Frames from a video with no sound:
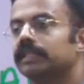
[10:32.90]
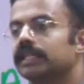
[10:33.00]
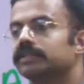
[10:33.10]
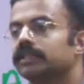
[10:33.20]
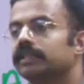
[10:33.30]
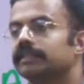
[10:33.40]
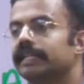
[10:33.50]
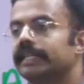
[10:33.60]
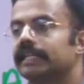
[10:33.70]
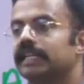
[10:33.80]
It is an
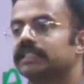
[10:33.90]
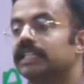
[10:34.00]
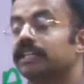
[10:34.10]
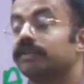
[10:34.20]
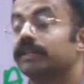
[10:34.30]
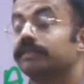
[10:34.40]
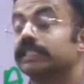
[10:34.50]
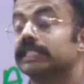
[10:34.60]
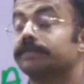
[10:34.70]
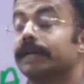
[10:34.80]
international network
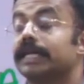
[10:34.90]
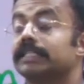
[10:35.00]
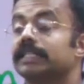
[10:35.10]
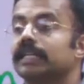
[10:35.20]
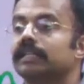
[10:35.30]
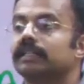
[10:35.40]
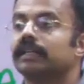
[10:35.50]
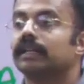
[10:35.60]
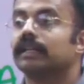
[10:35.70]
which is based in